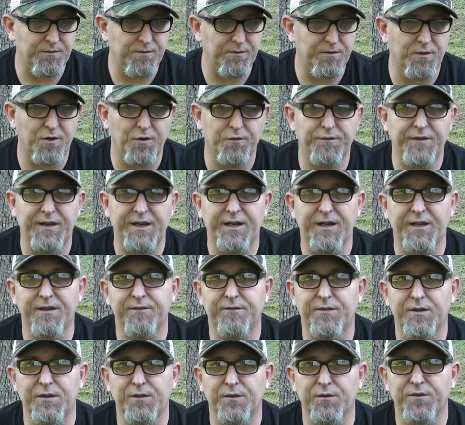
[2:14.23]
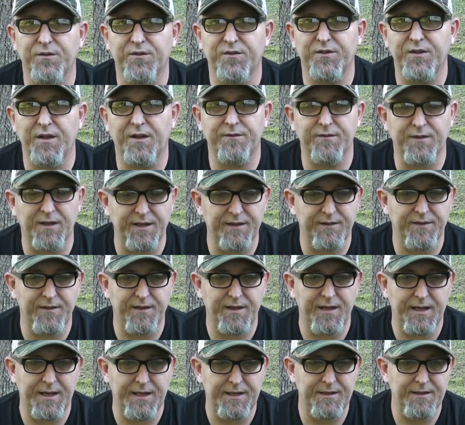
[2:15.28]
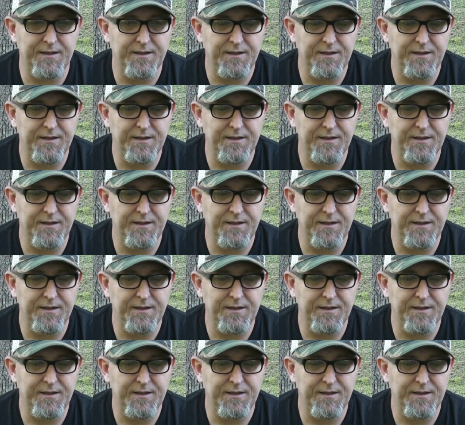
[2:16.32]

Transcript: their feeding fields, stuff like that.